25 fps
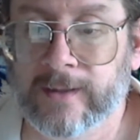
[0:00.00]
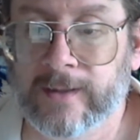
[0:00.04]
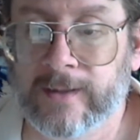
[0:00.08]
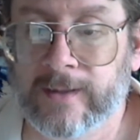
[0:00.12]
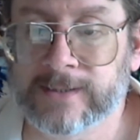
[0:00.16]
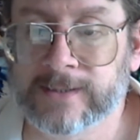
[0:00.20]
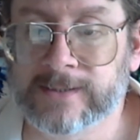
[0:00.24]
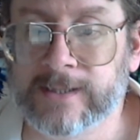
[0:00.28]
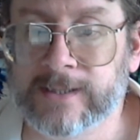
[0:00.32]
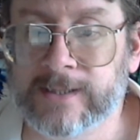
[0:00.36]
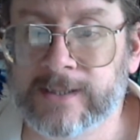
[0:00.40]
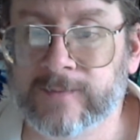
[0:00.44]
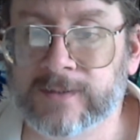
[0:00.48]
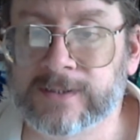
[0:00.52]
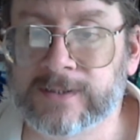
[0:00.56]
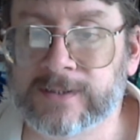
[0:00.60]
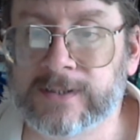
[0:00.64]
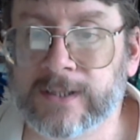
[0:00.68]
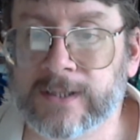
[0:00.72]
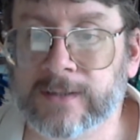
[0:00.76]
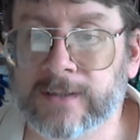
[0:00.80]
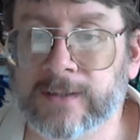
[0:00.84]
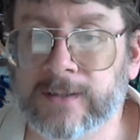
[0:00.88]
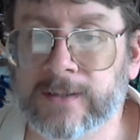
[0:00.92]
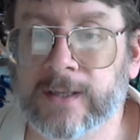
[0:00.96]
Stevens
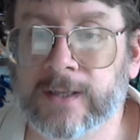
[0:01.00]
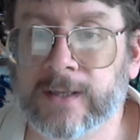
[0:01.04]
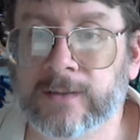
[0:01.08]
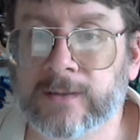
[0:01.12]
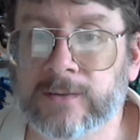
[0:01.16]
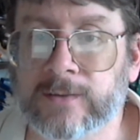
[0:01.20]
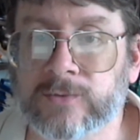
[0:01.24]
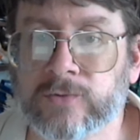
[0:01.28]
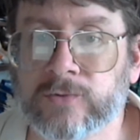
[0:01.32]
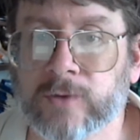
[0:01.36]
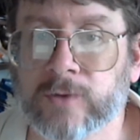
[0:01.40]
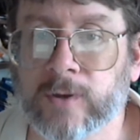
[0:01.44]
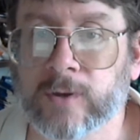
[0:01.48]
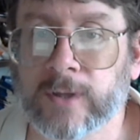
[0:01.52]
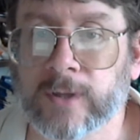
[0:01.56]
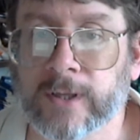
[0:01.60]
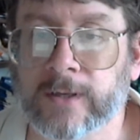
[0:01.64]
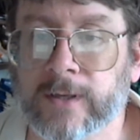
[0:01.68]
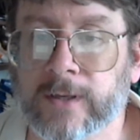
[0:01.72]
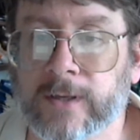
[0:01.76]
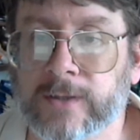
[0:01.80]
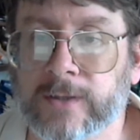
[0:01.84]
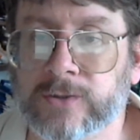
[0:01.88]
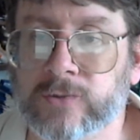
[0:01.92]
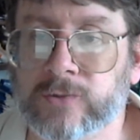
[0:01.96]
did that
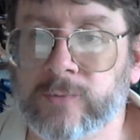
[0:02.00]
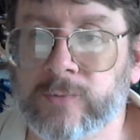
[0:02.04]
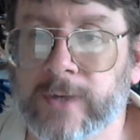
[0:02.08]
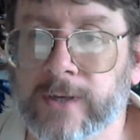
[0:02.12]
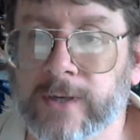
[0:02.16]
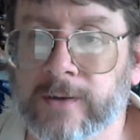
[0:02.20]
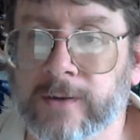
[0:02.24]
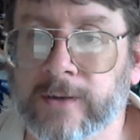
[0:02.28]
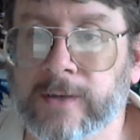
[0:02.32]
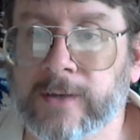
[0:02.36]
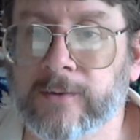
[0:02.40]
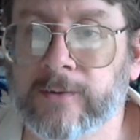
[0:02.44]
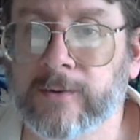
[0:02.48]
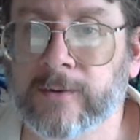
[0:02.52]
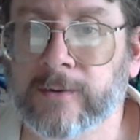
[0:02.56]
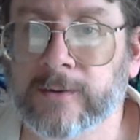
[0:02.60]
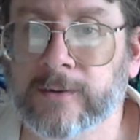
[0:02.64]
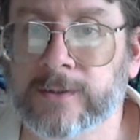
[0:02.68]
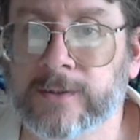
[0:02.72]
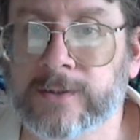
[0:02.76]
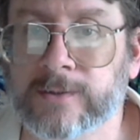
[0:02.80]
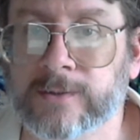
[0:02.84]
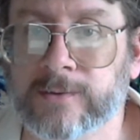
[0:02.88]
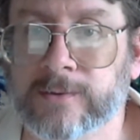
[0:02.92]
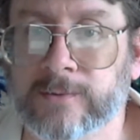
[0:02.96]
trolling on Twitter in order
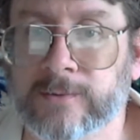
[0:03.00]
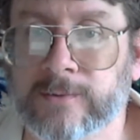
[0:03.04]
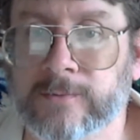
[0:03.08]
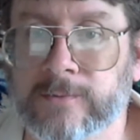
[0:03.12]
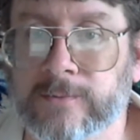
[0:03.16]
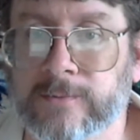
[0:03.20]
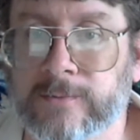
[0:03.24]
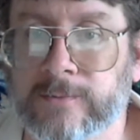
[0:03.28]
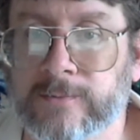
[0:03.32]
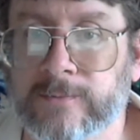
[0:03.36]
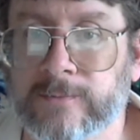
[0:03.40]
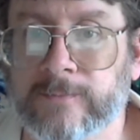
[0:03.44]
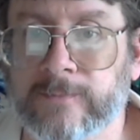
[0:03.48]
to